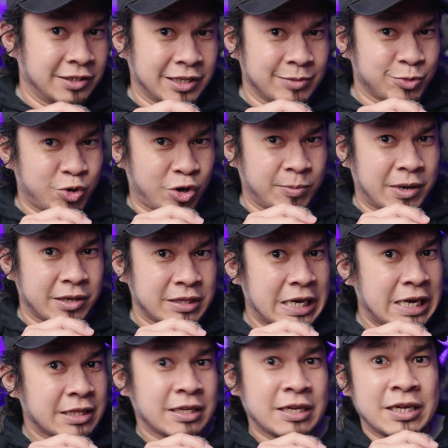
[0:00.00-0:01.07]
I'm sorry about
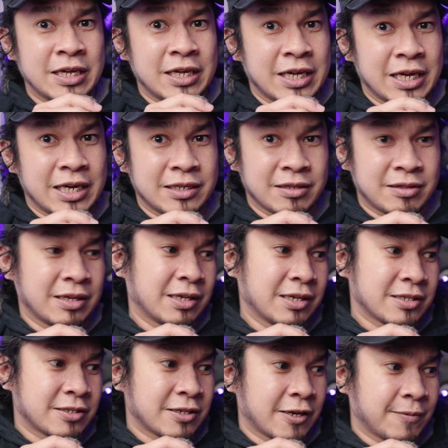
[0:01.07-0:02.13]
that. And the thing
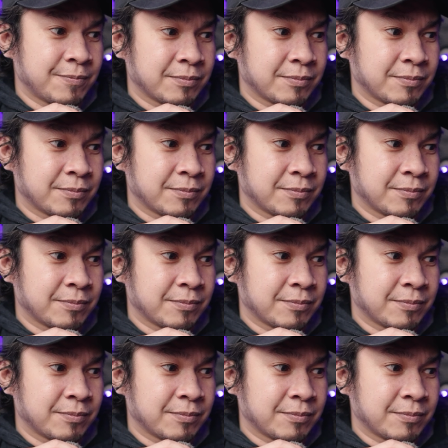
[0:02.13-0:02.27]
is,